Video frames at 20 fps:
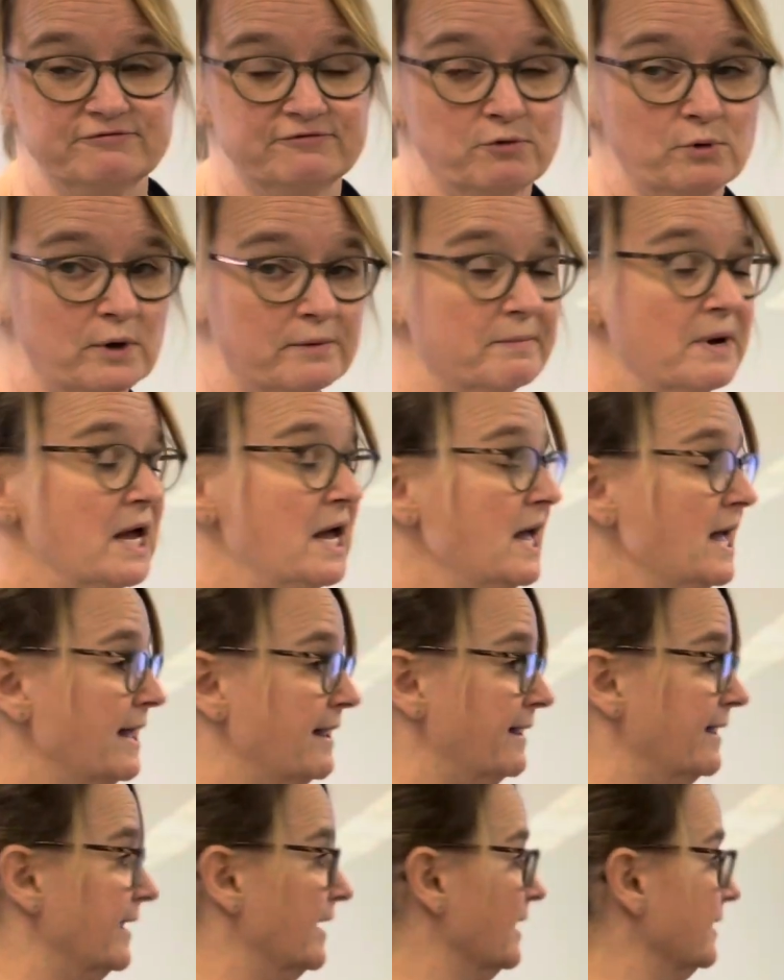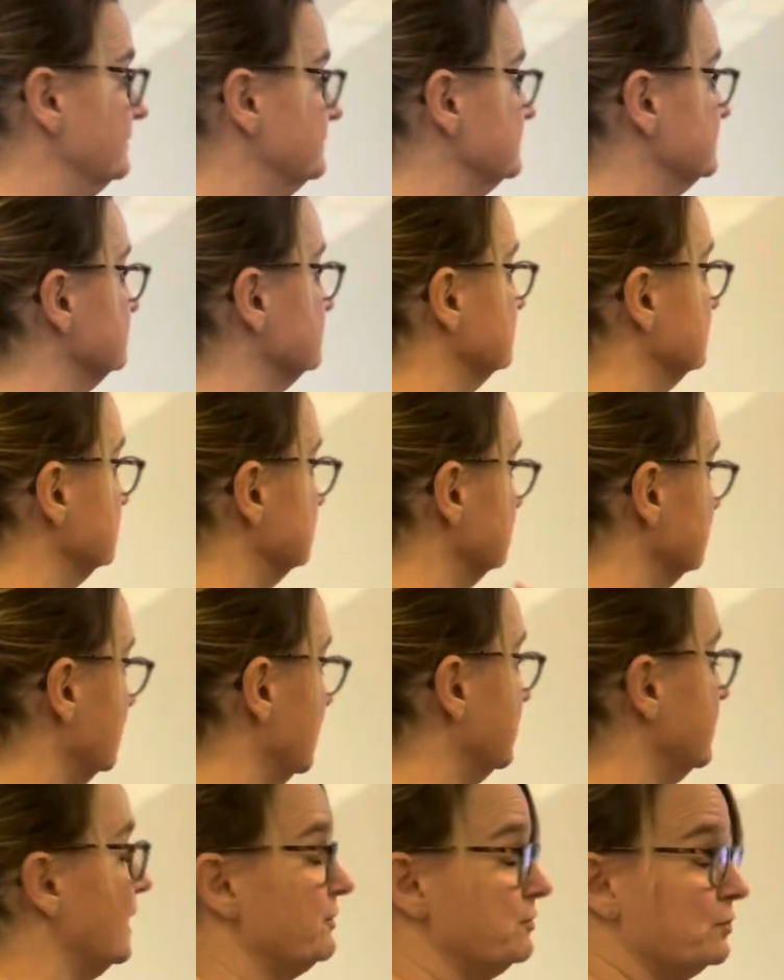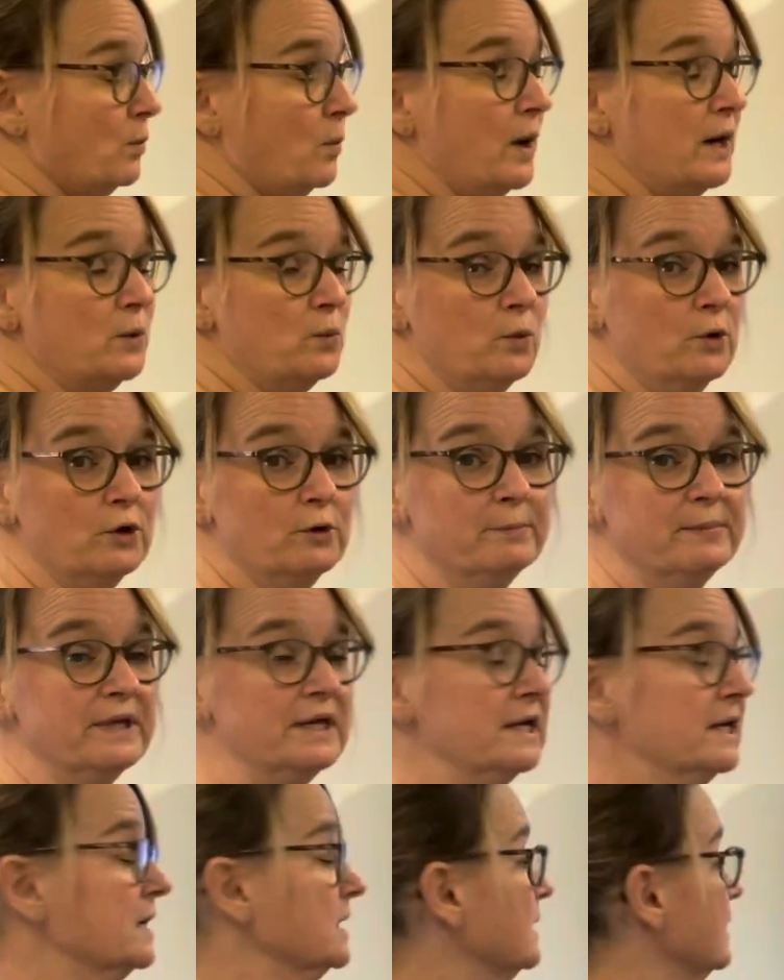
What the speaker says: form and another one will be